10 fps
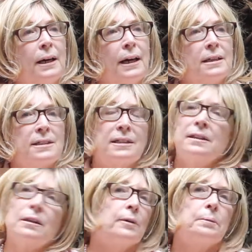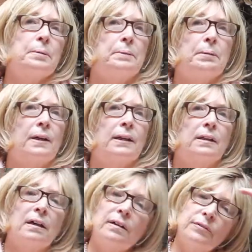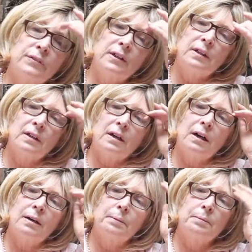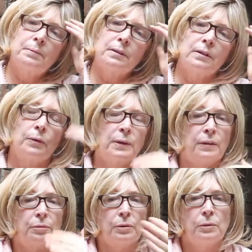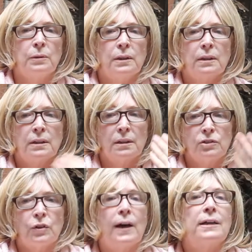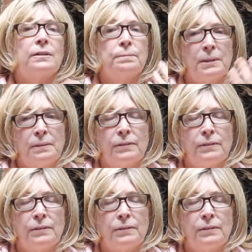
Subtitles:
And seeing all the people I love going through trying to be